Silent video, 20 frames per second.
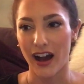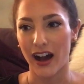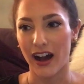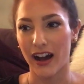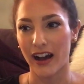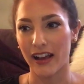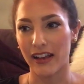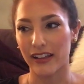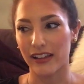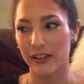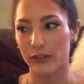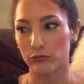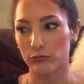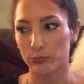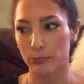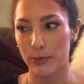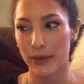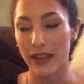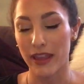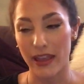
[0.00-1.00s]
I
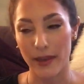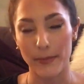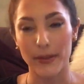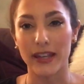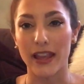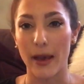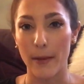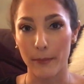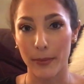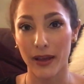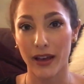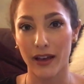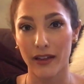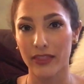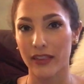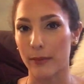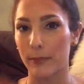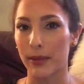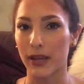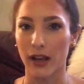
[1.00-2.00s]
am an
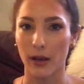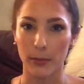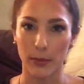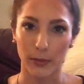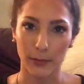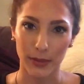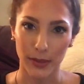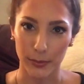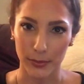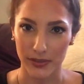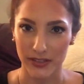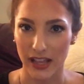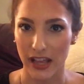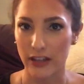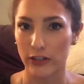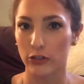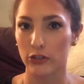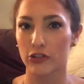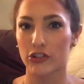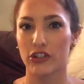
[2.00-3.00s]
empath. I pick up on people's
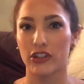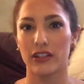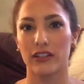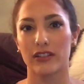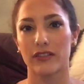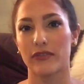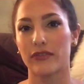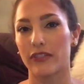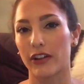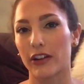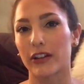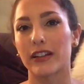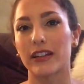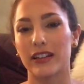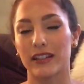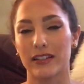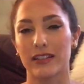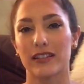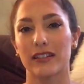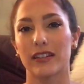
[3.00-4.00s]
energies very
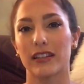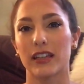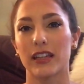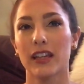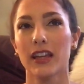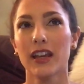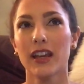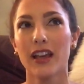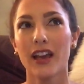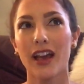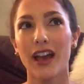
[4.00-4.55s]
easily.